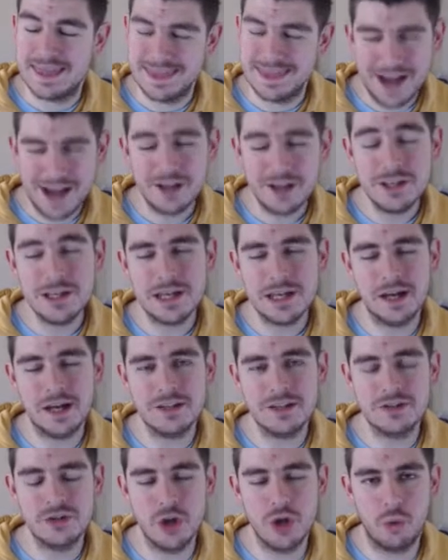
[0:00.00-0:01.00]
now you
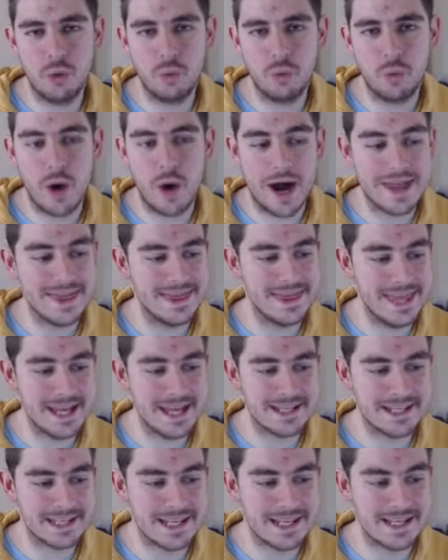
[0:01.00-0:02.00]
guys know why
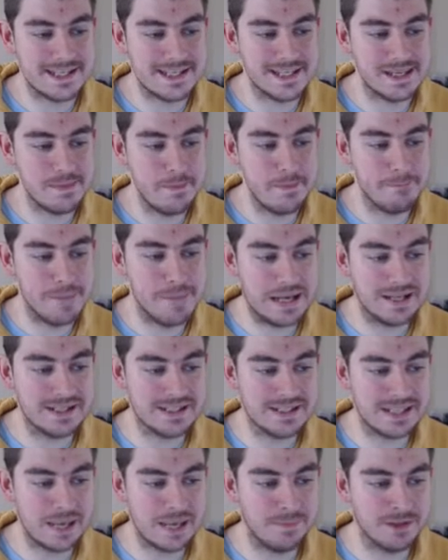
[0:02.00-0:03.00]
this is the biggest
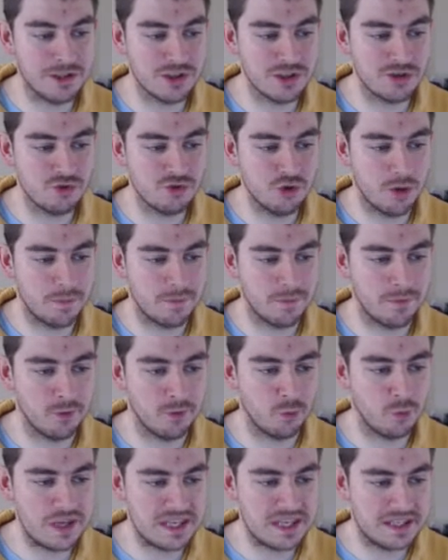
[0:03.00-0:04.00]
gaming screw up of the
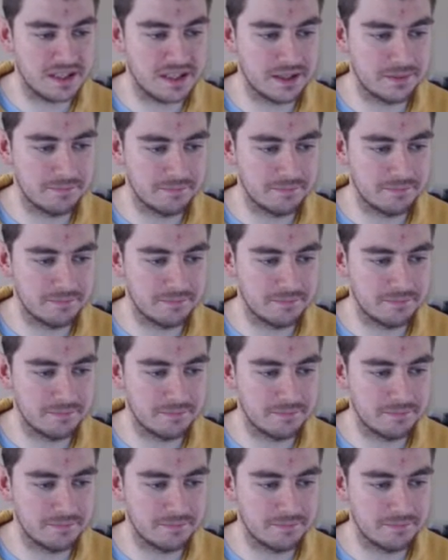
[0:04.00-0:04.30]
week.